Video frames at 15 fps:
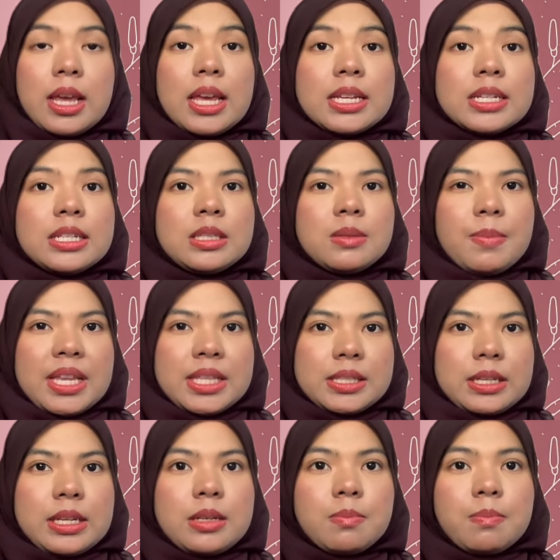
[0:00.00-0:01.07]
This
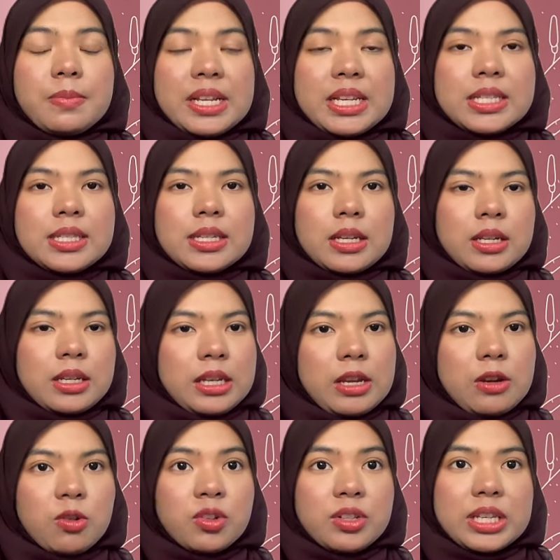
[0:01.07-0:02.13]
method plays a
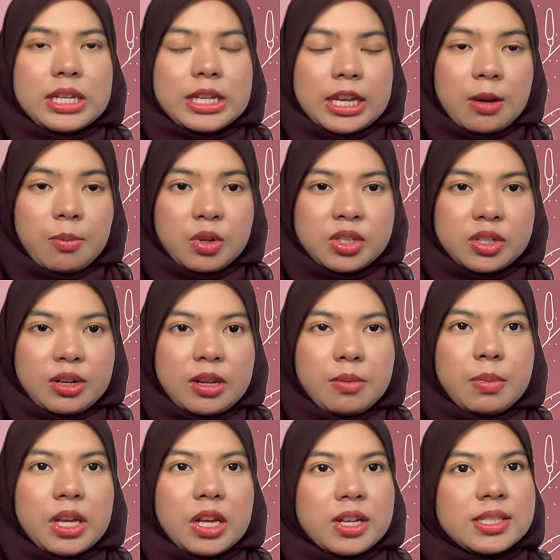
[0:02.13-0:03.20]
key role in chemistry
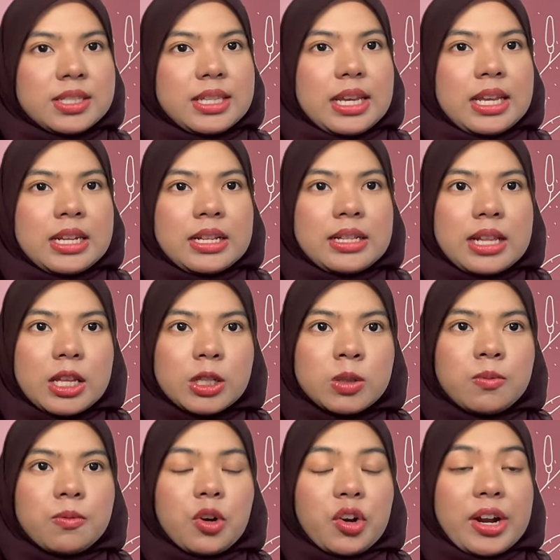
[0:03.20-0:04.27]
because it allows
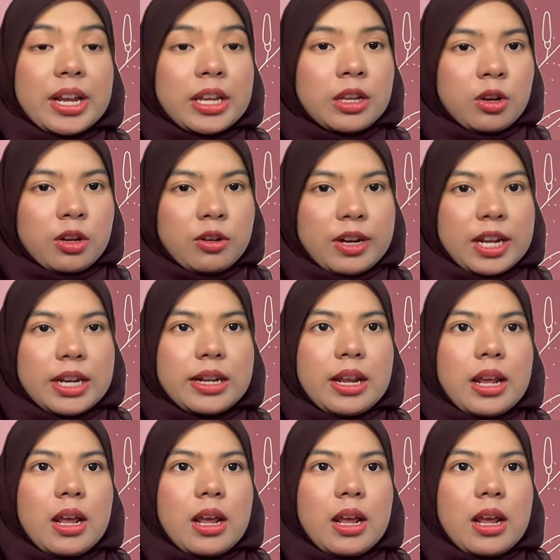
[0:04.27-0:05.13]
for accurate